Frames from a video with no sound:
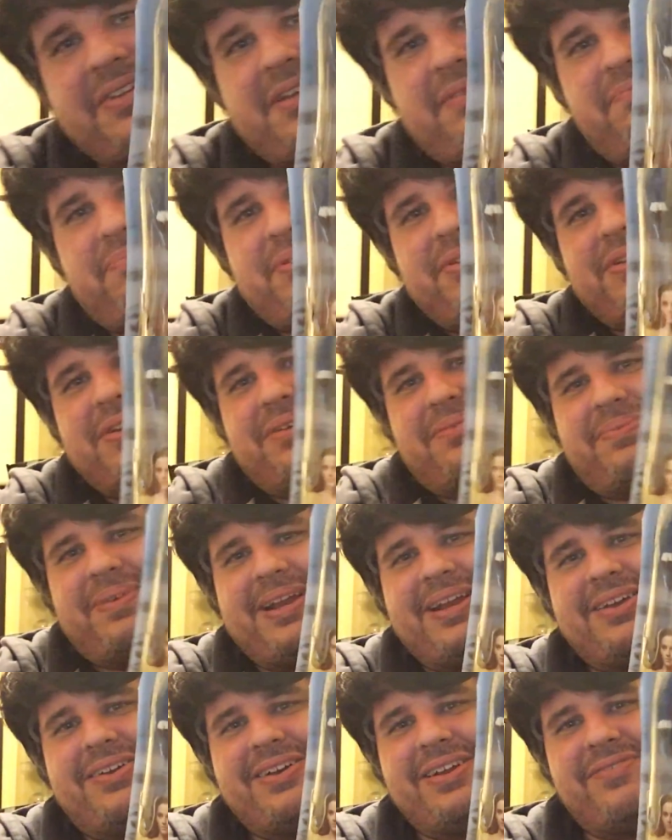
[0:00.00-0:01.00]
the computer,
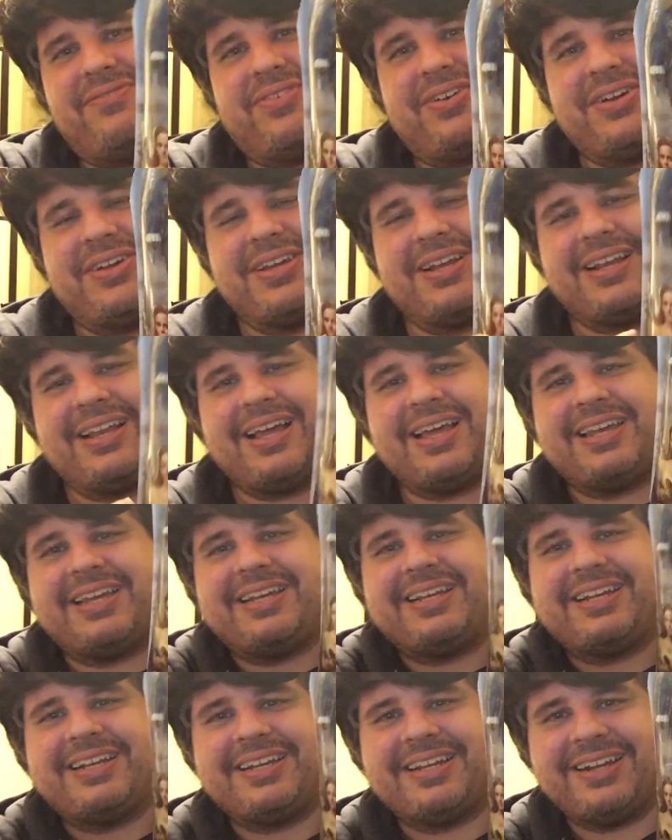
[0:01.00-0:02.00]
but I don't have very good
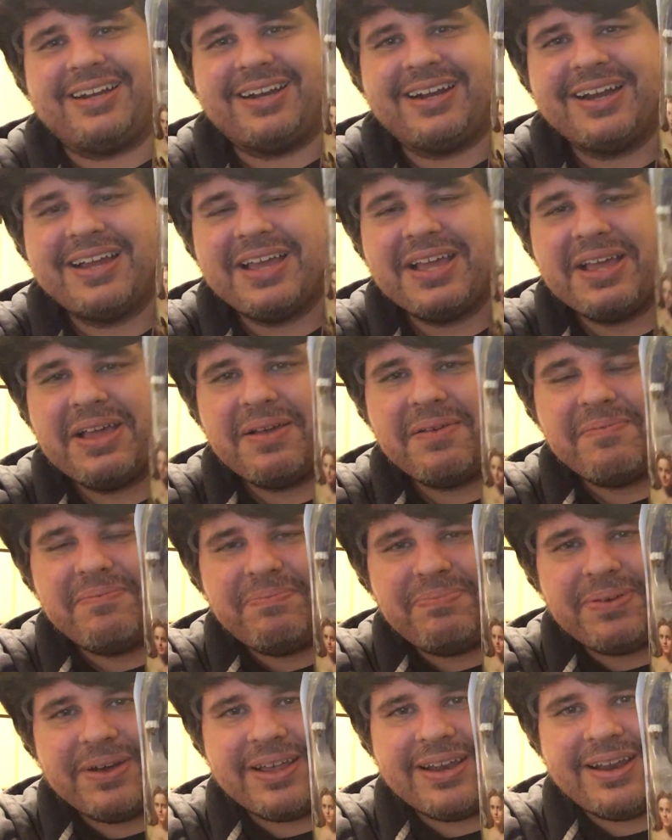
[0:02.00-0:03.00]
lighting in here.
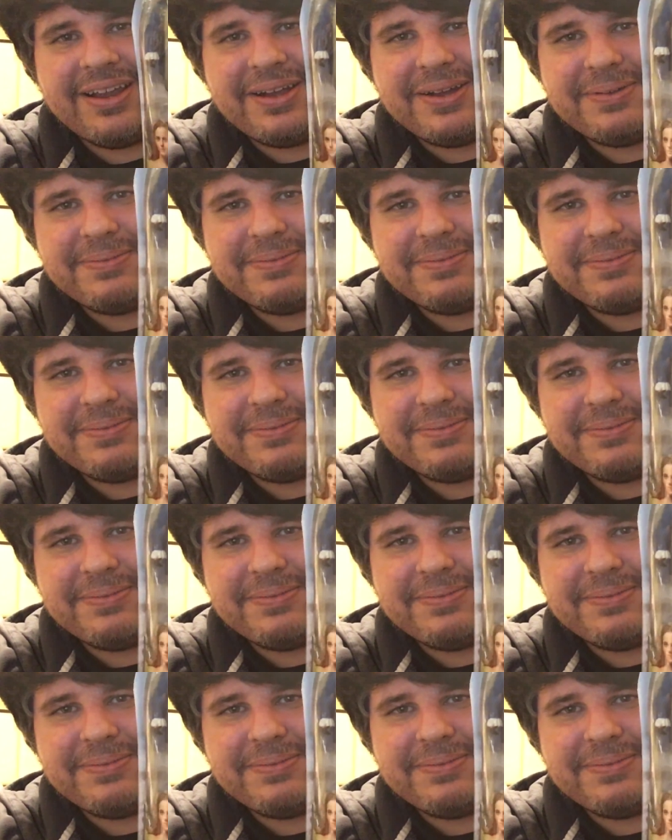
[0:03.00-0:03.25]
But